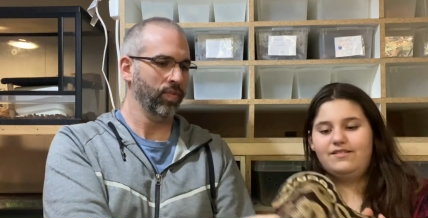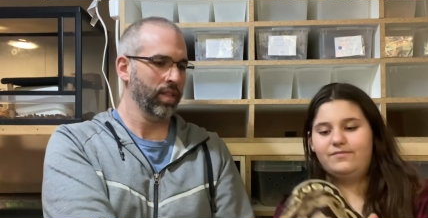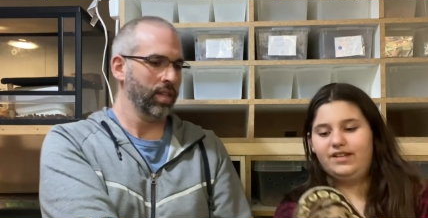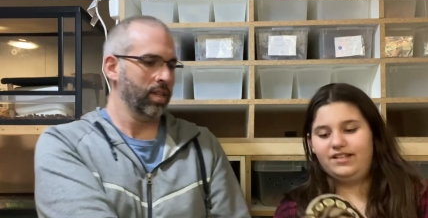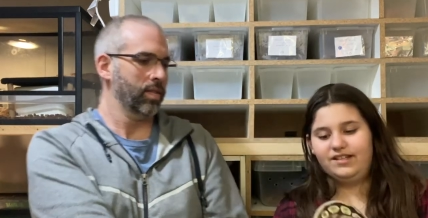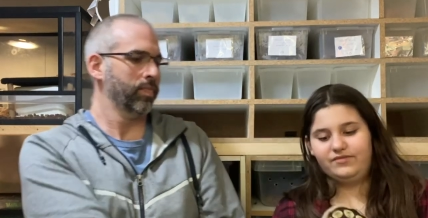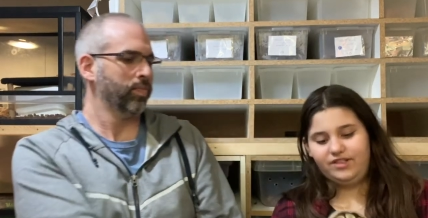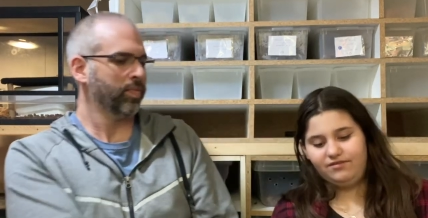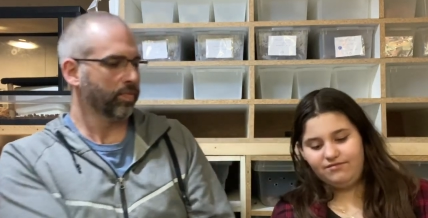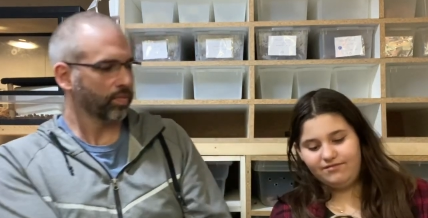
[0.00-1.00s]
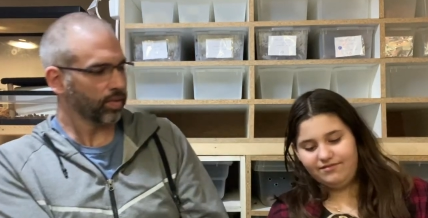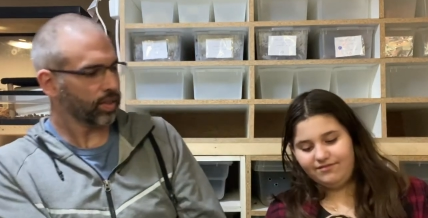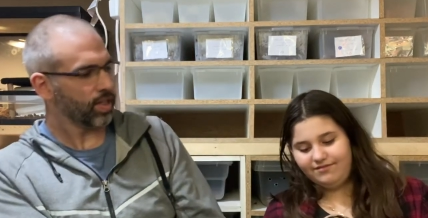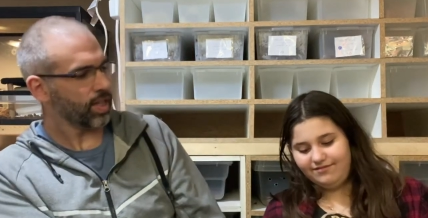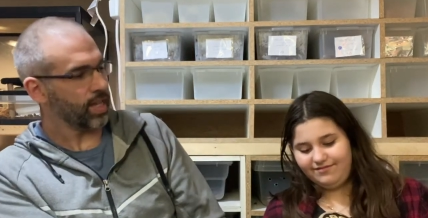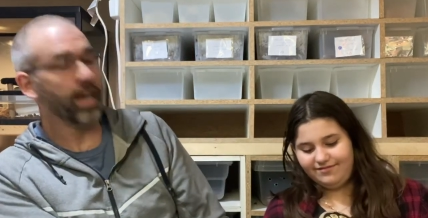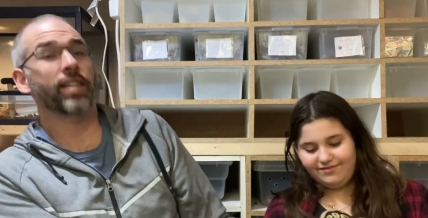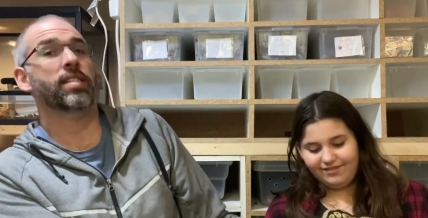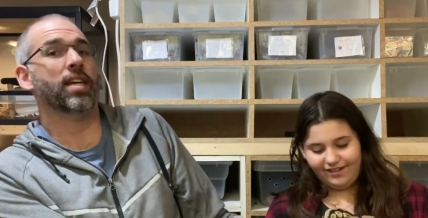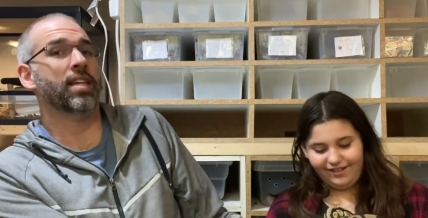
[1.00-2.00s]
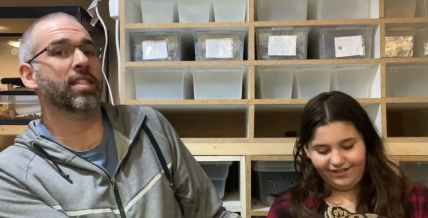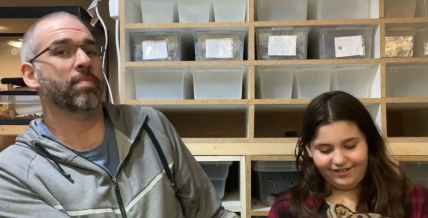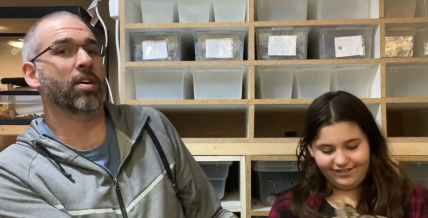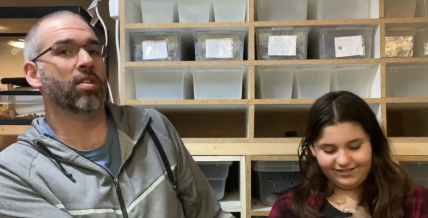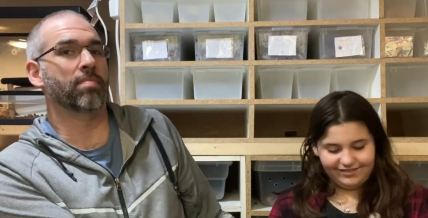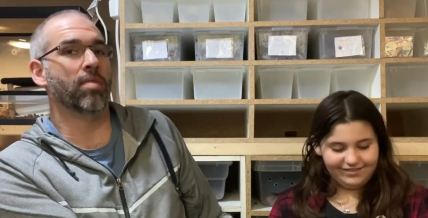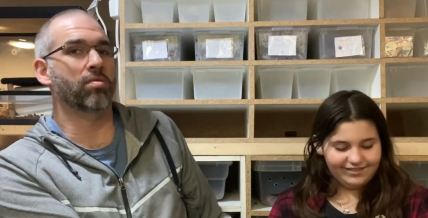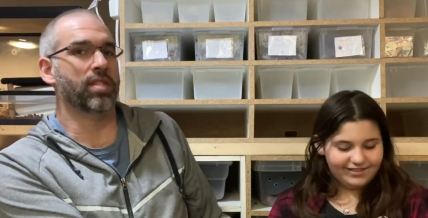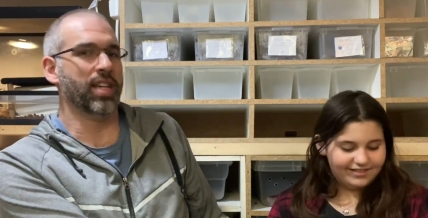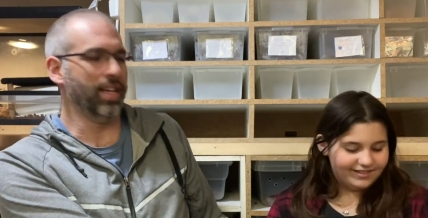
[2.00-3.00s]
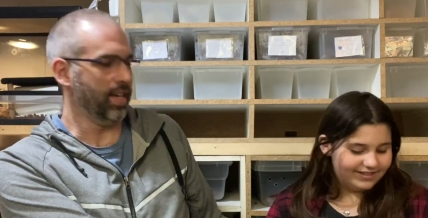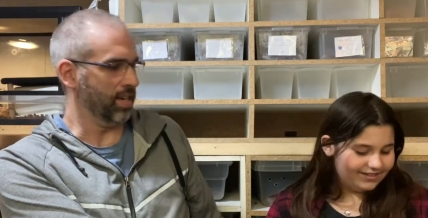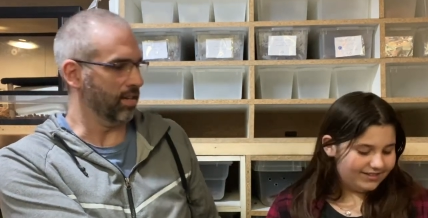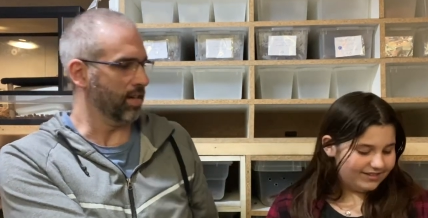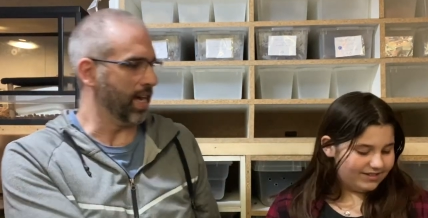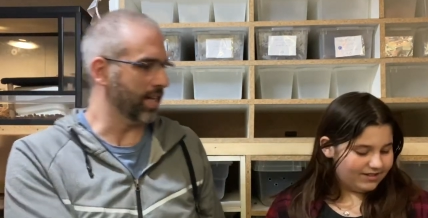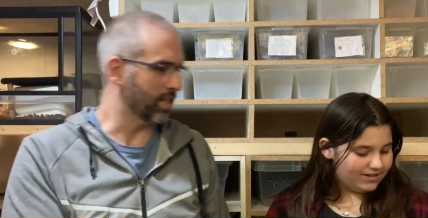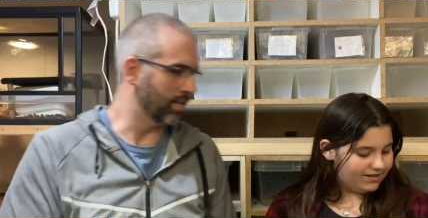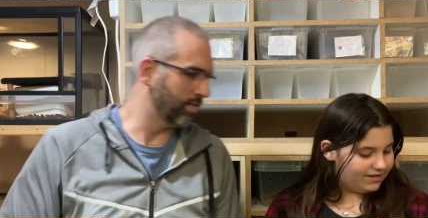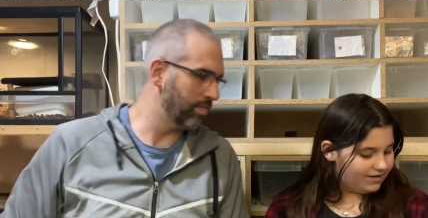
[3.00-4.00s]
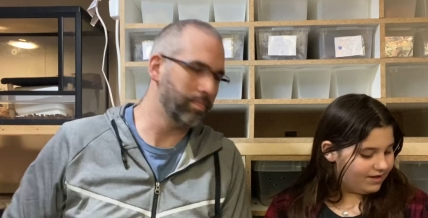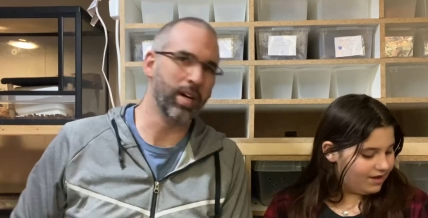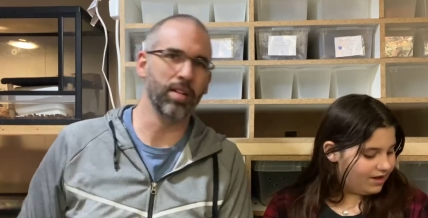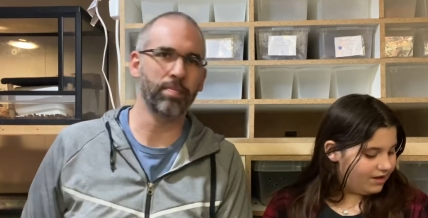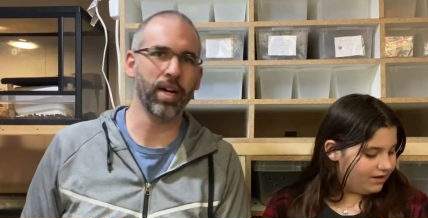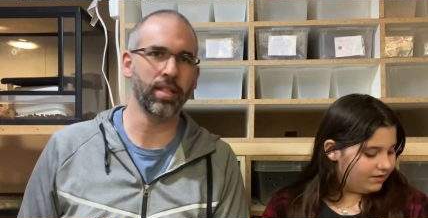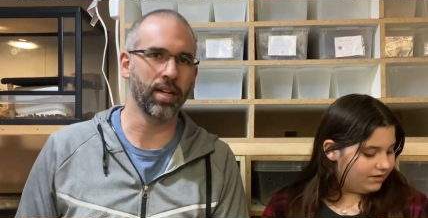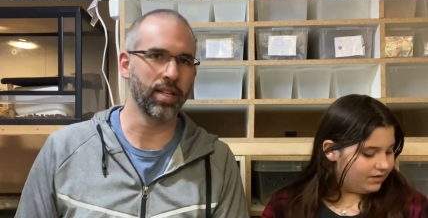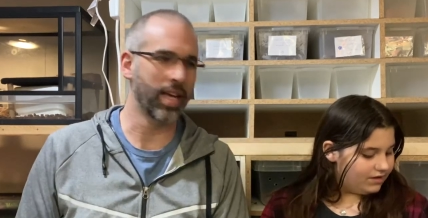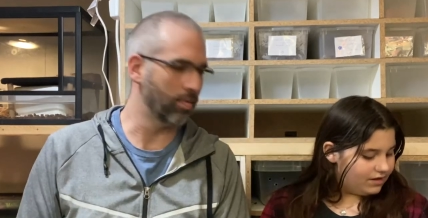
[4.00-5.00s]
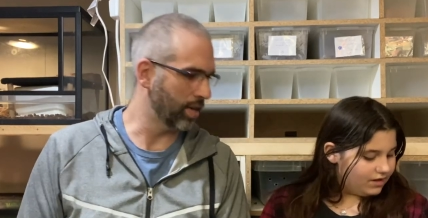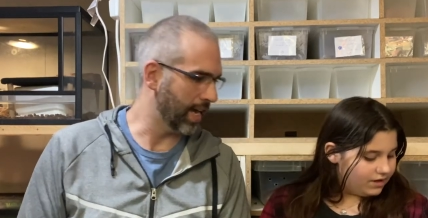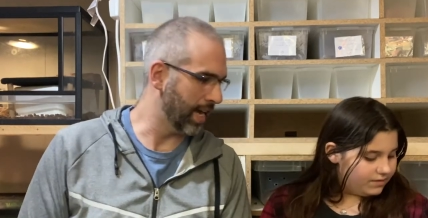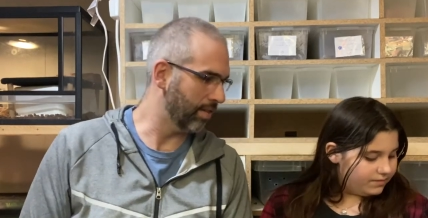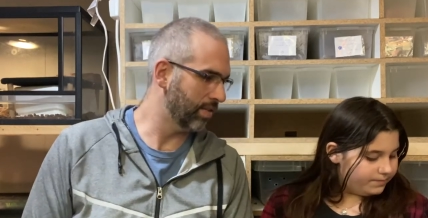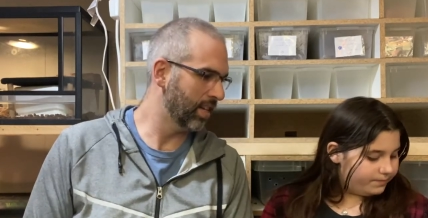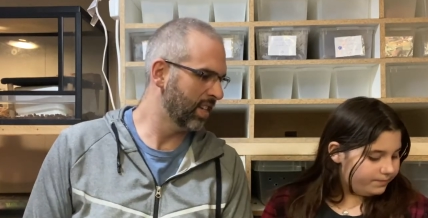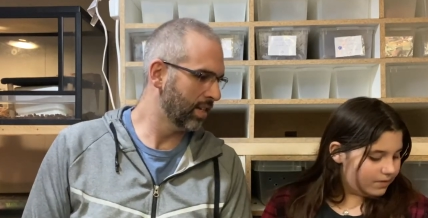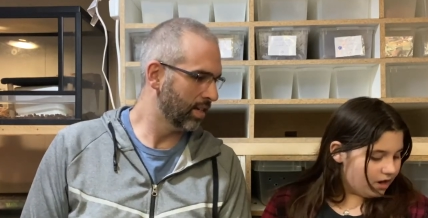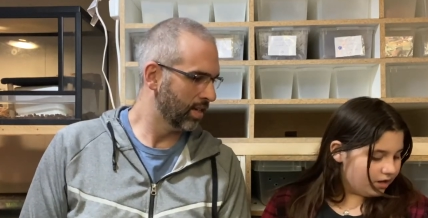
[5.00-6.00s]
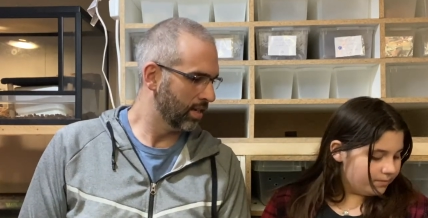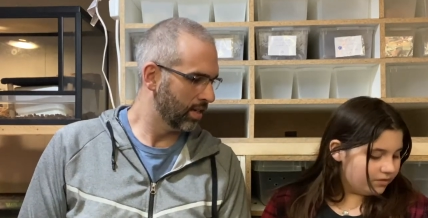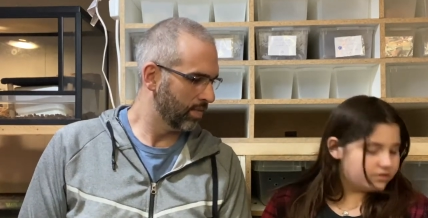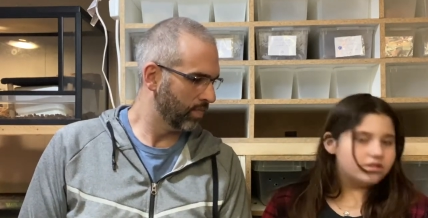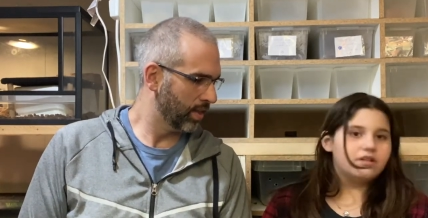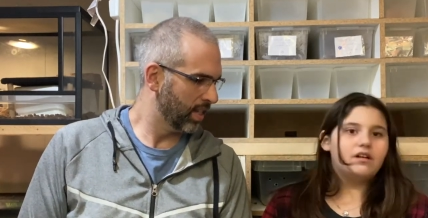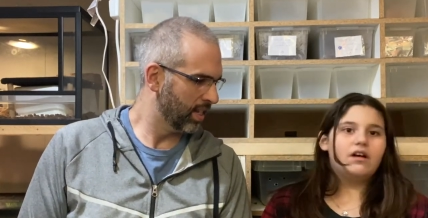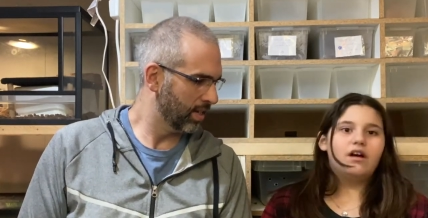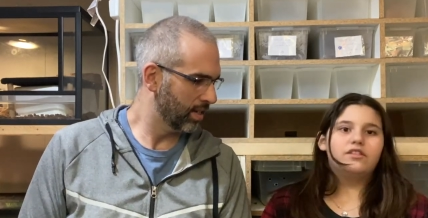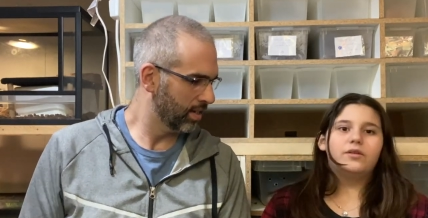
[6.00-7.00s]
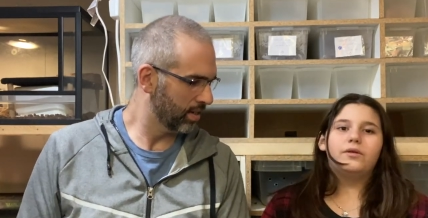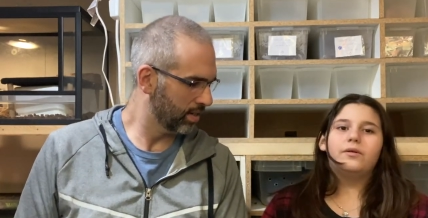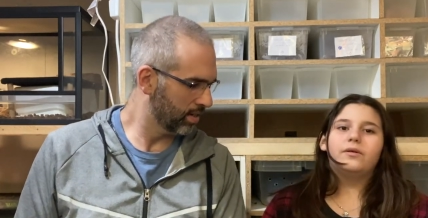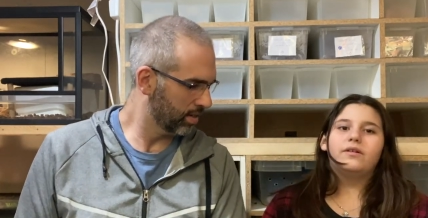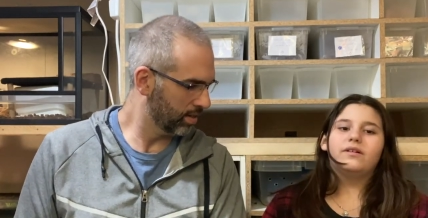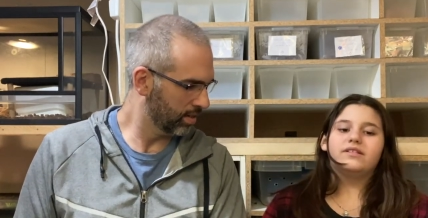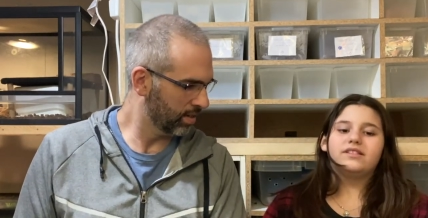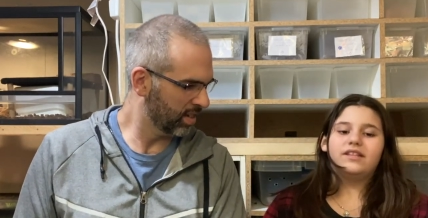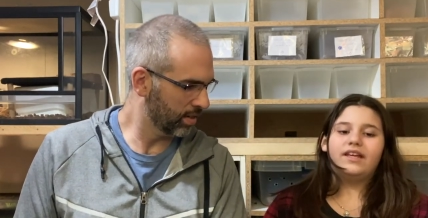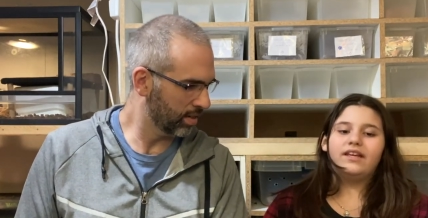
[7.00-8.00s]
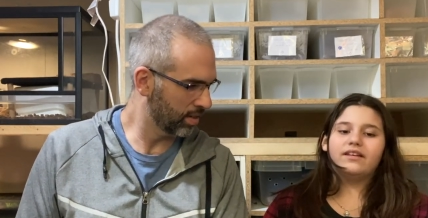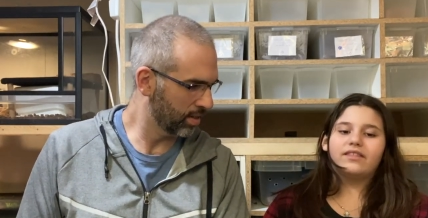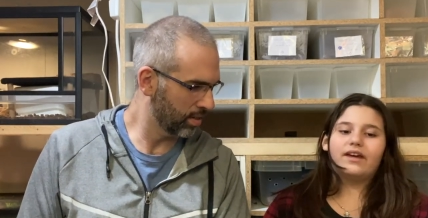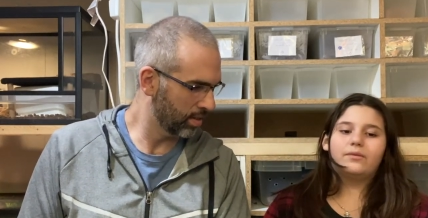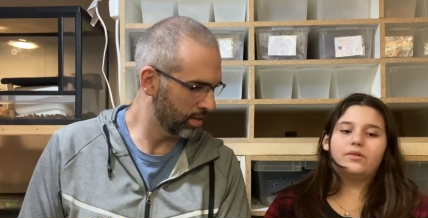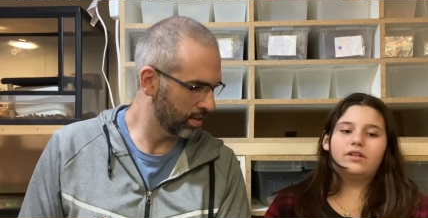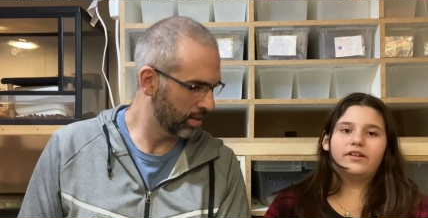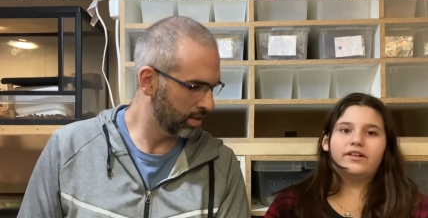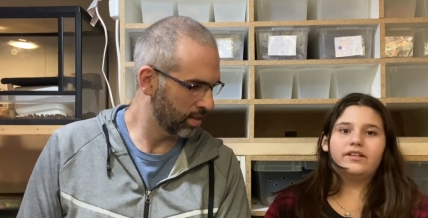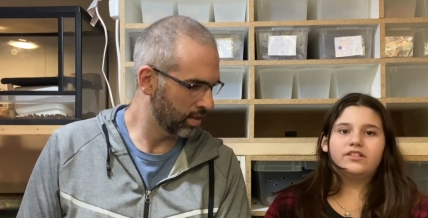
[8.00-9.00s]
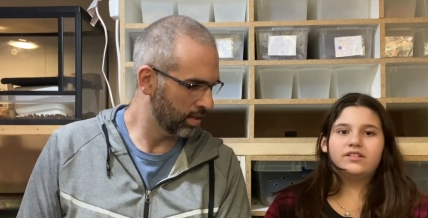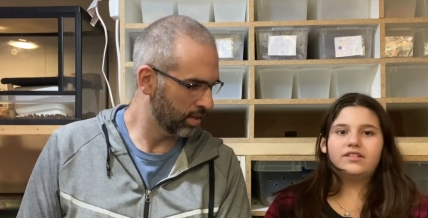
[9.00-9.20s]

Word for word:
Speaker 1: But he's heavy. I'd say he's about our most interactive ball python that we have.
Speaker 2: Our most the snake that will just